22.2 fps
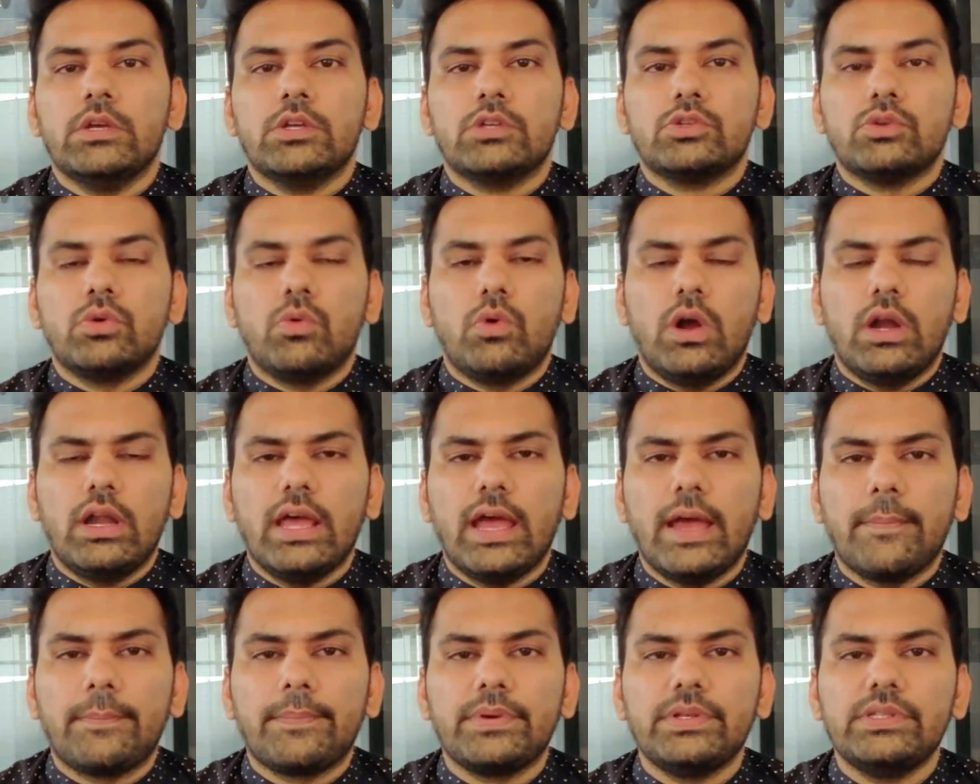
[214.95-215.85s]
So what
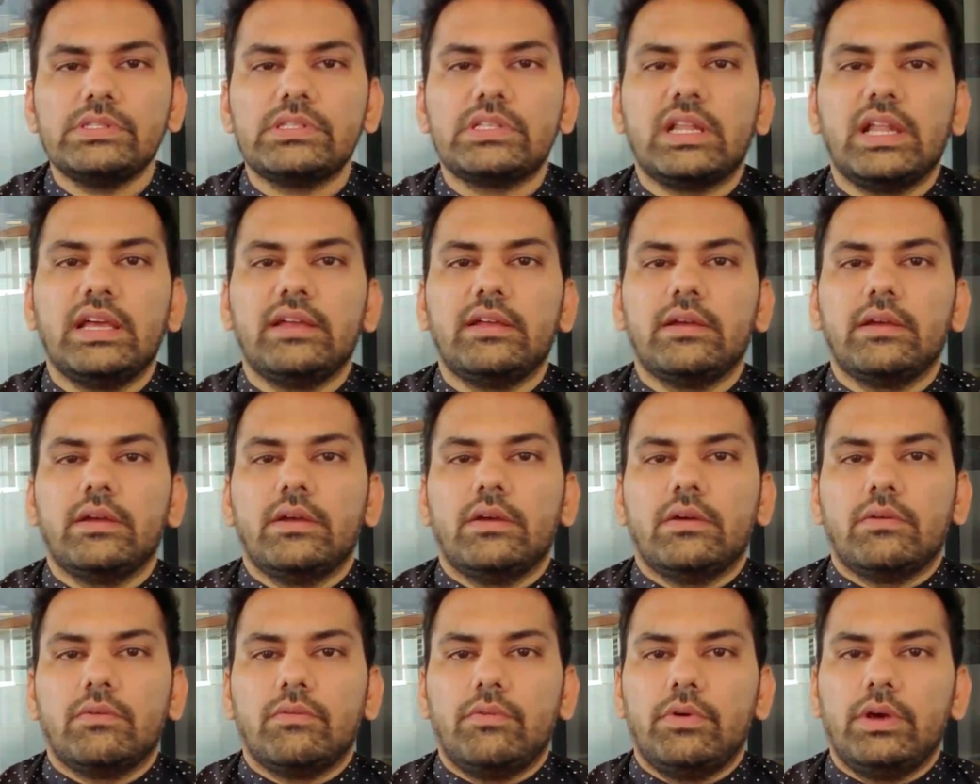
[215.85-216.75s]
happens, like
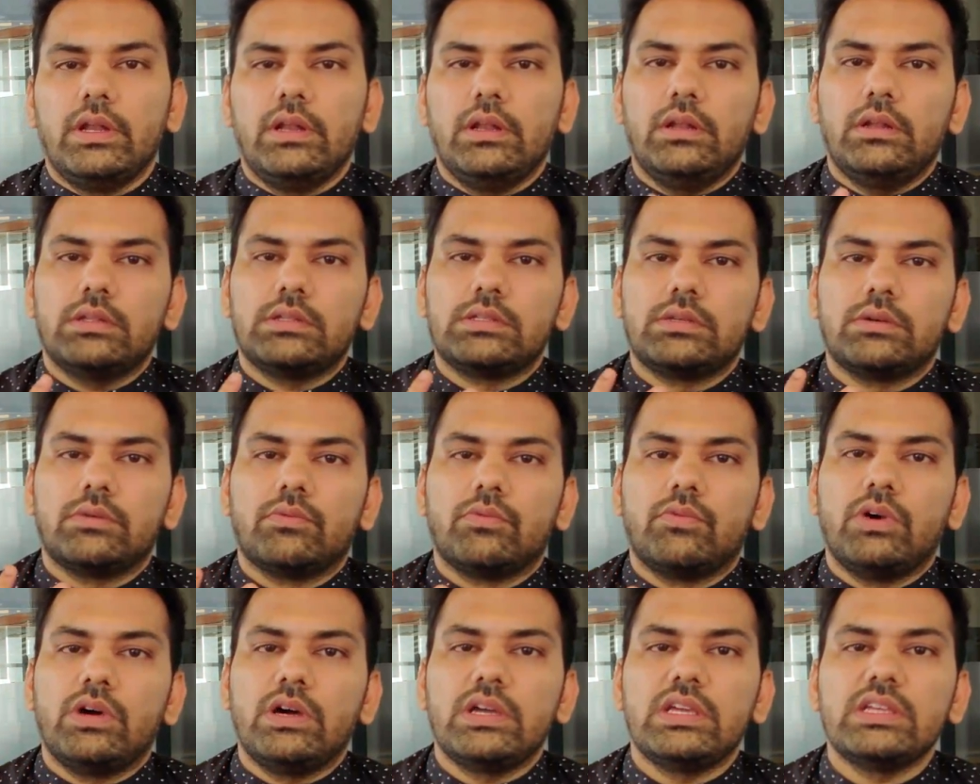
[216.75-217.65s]
when
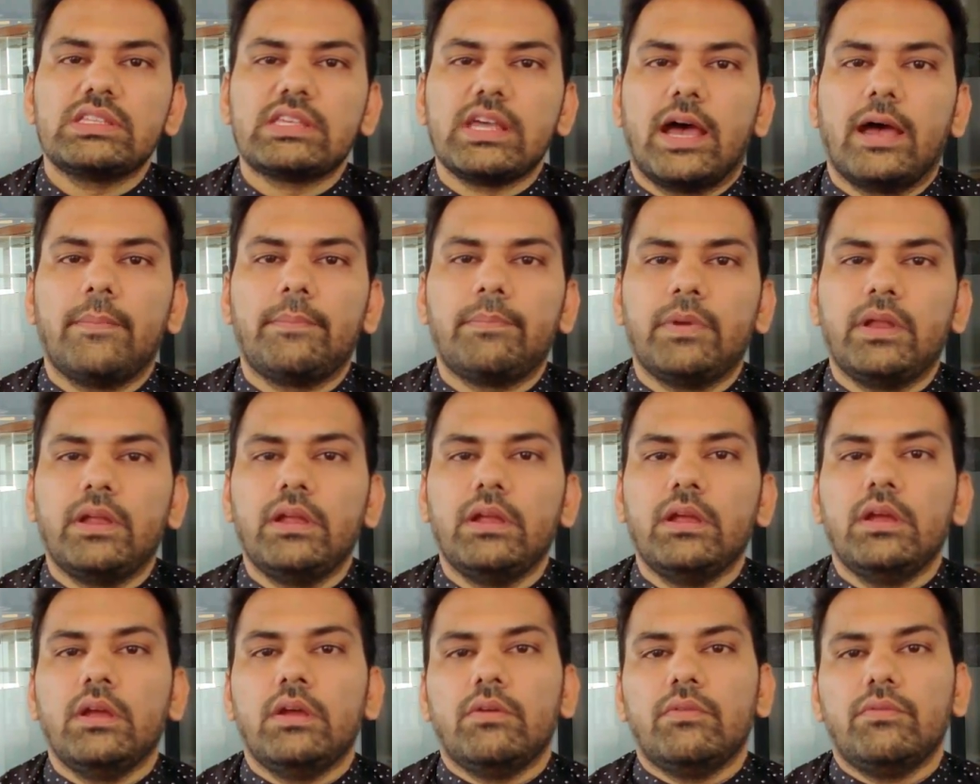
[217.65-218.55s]
work is
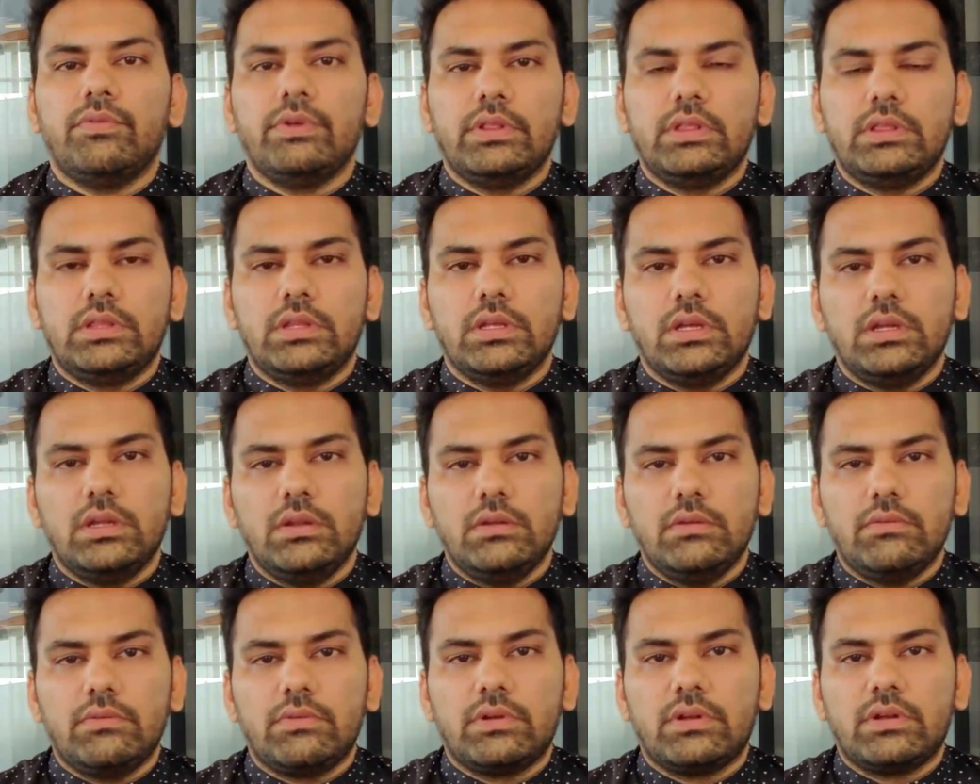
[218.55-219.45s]
happening
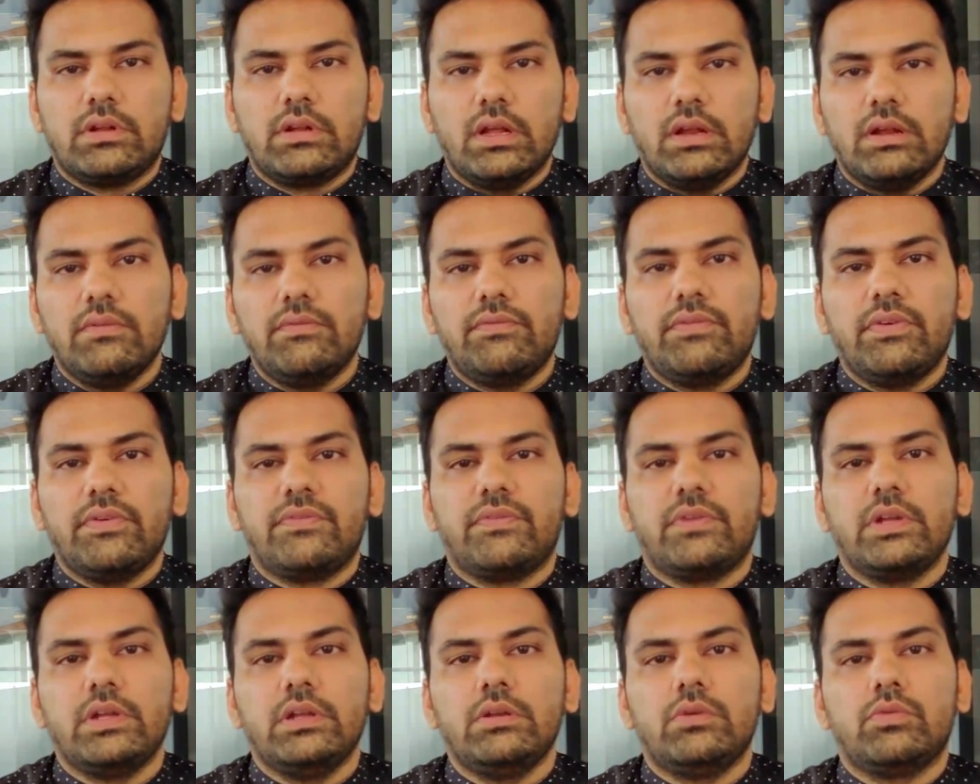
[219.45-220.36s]
within 10,
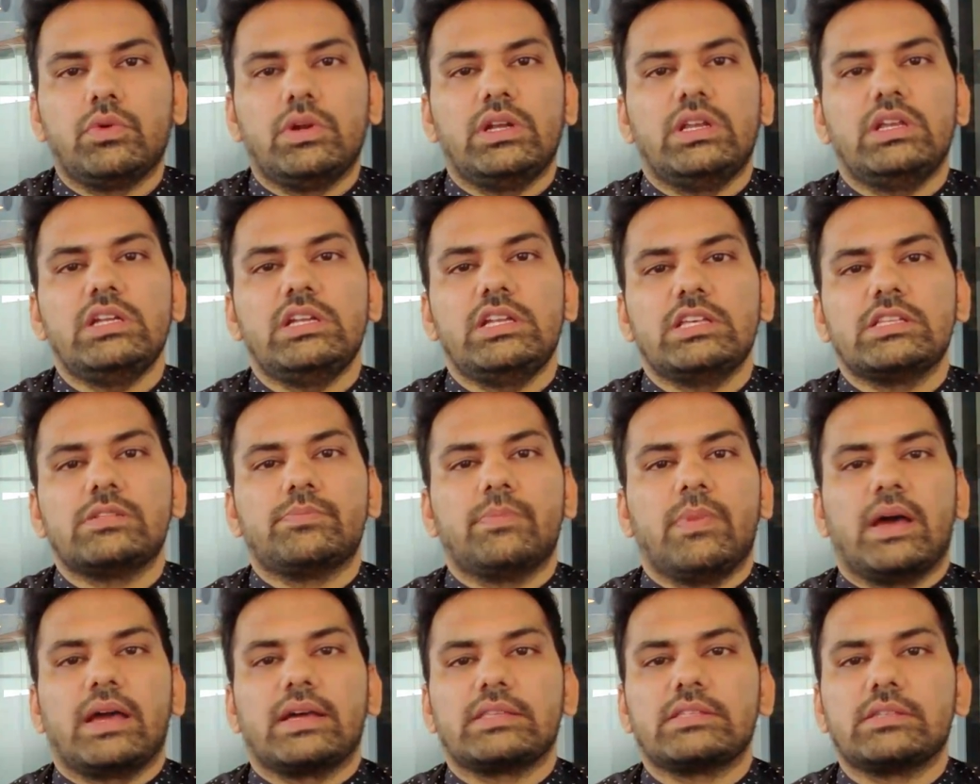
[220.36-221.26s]
15, 20 days
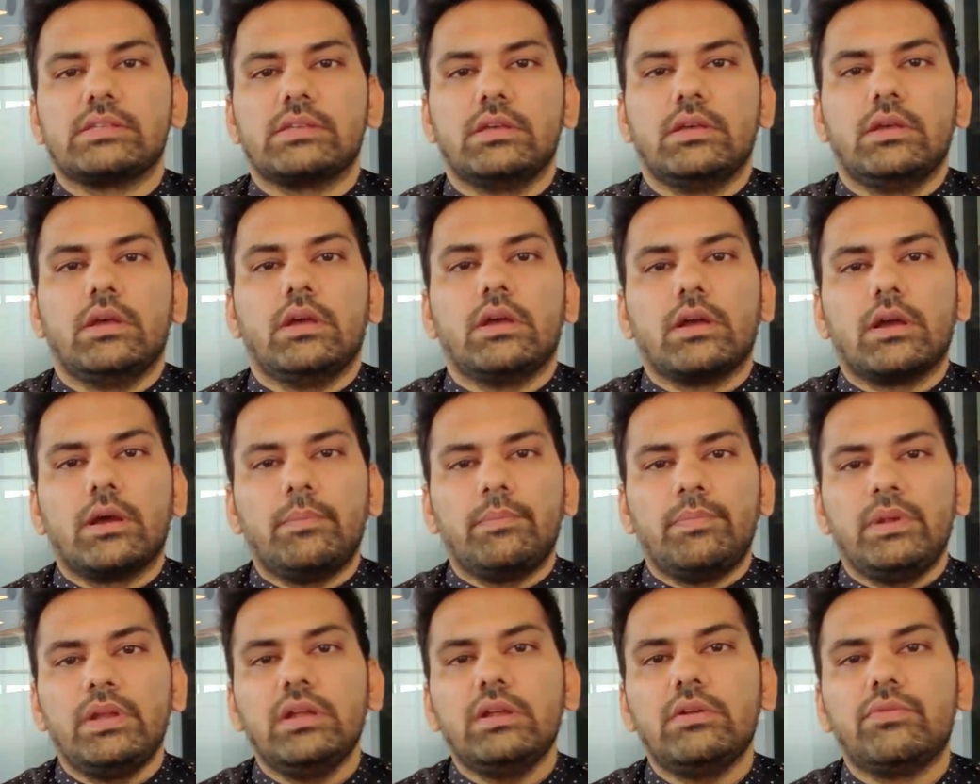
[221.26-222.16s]
max,
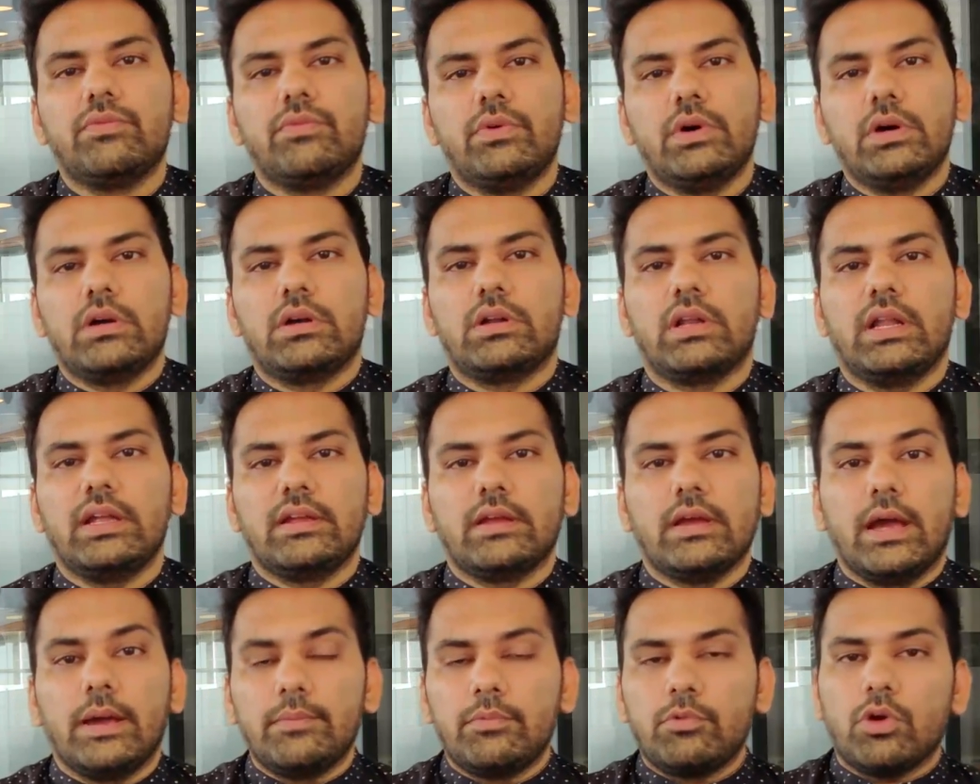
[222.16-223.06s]
complete work, like
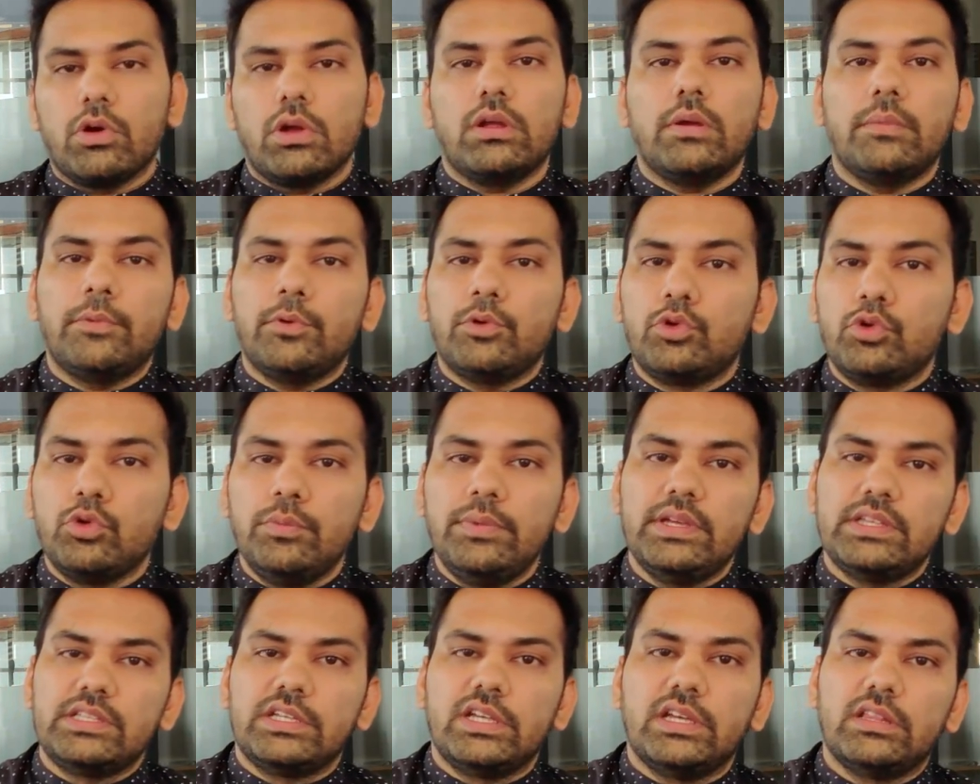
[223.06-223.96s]
I'm talking about 2
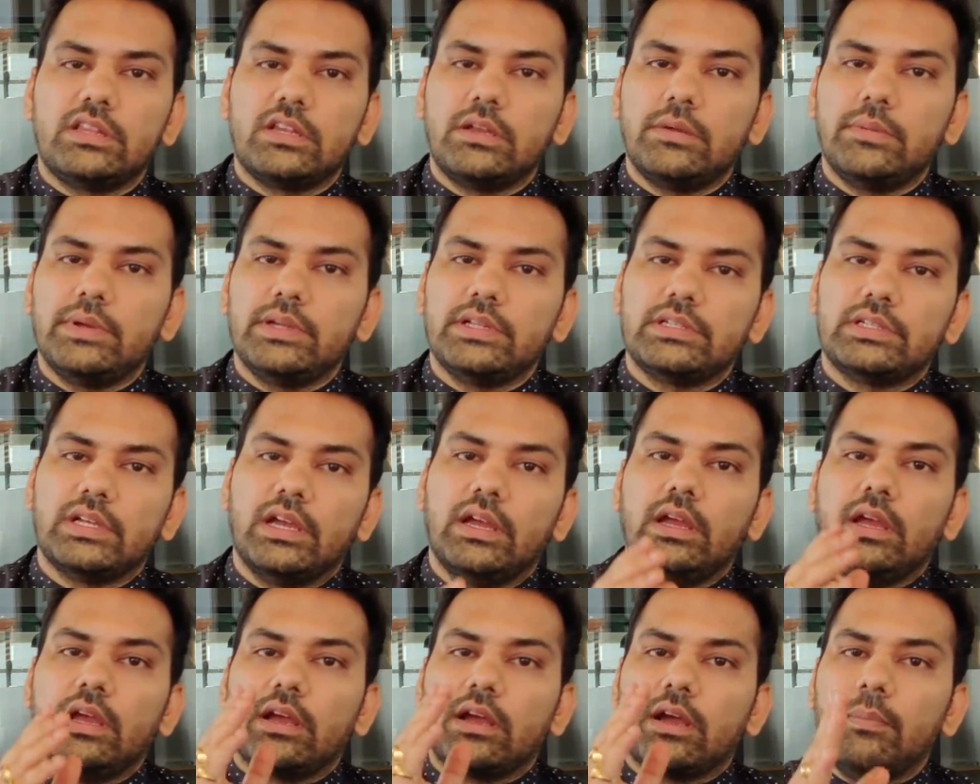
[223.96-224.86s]
BHK and 3 BHK,
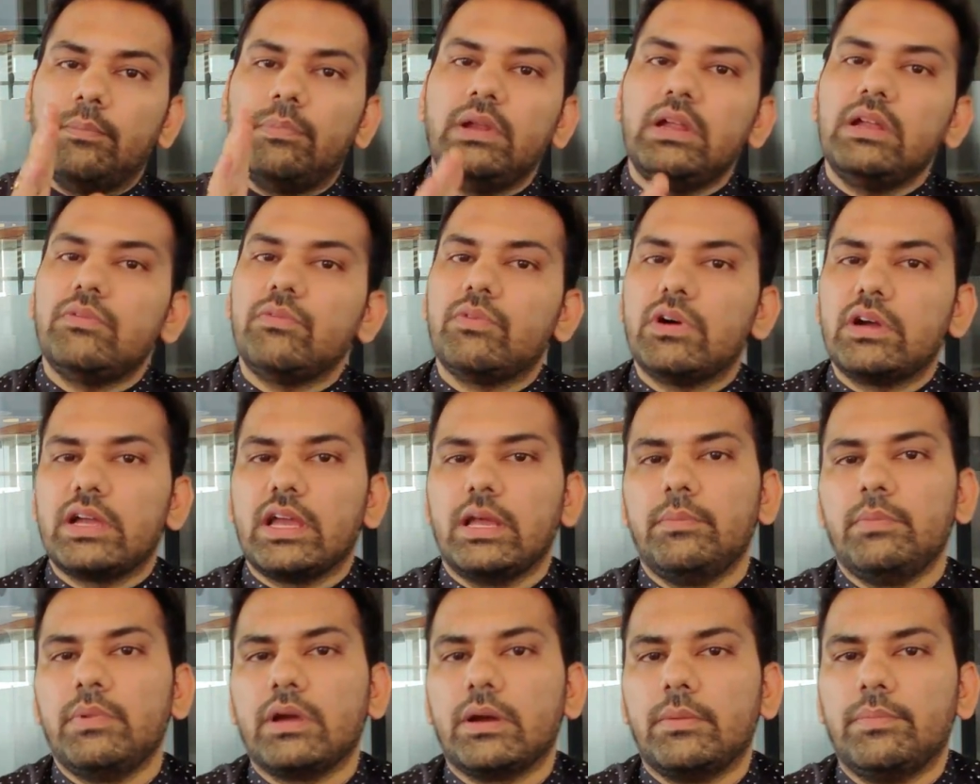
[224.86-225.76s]
complete work
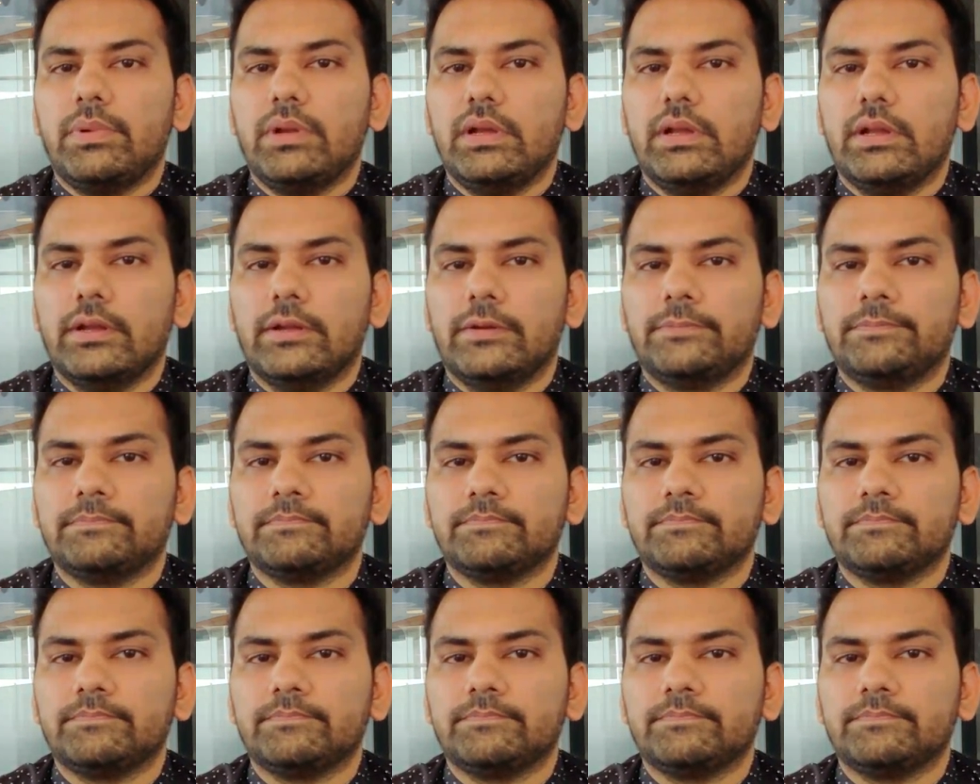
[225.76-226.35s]
can be completed.